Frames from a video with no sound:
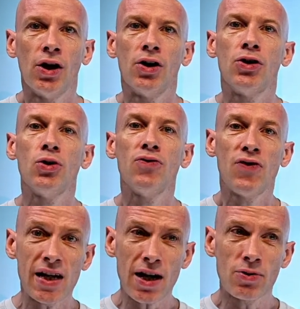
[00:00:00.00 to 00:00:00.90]
New
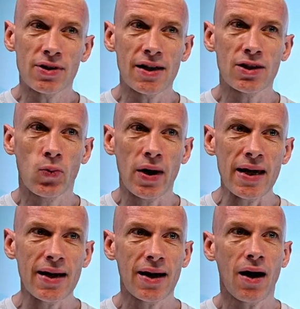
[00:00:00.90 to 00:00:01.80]
videos this
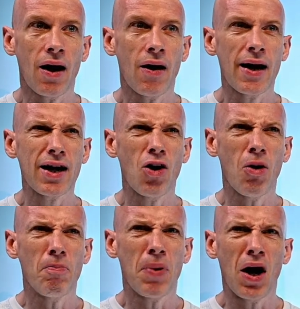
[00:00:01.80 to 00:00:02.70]
week, I
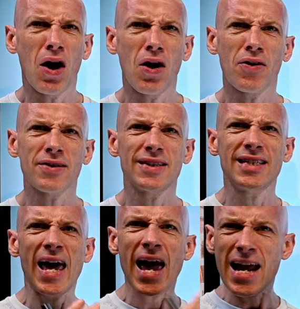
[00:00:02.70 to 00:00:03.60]
got part
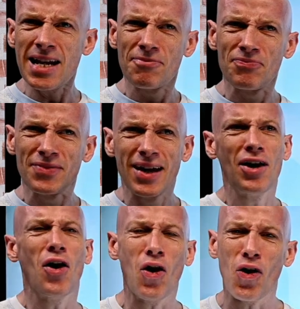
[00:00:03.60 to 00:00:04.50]
10
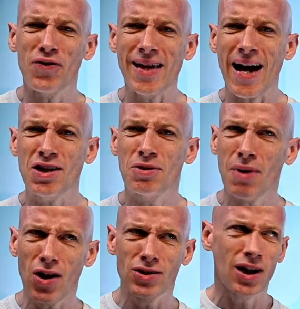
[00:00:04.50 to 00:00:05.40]
of the Azure
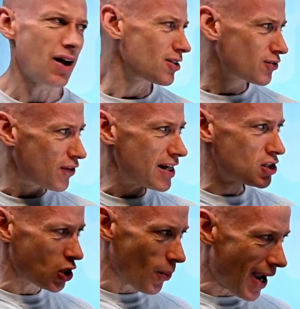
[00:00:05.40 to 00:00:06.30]
Masterclass
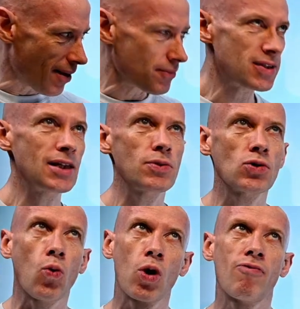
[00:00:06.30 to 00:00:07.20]
V2 out. This was
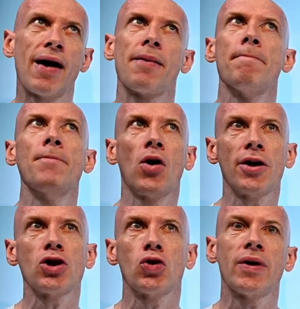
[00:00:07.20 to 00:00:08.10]
all around
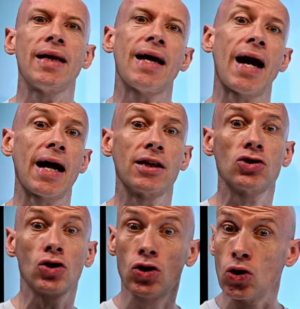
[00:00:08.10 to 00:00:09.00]
monitoring and
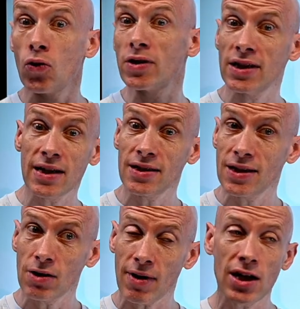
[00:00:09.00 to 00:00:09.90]
security
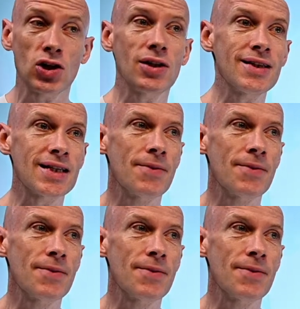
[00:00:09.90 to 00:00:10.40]
considerations.